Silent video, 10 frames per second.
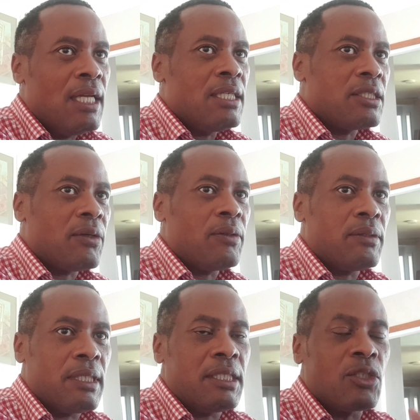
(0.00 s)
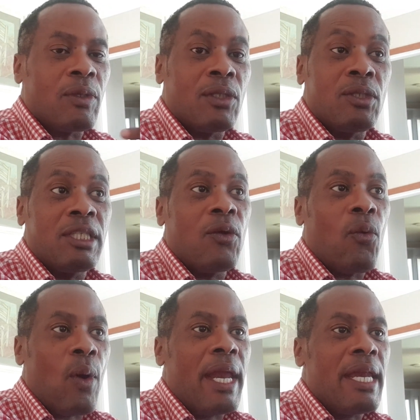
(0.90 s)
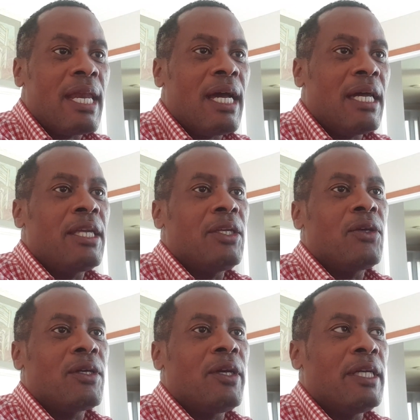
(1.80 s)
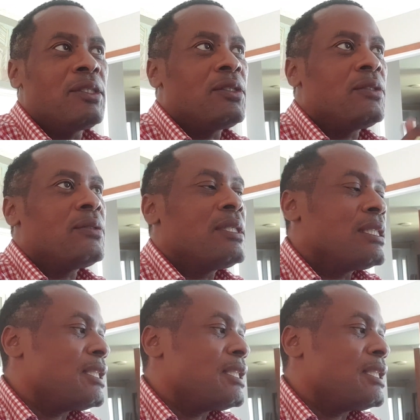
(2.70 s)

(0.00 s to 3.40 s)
So they just want to see, when are you going to do this,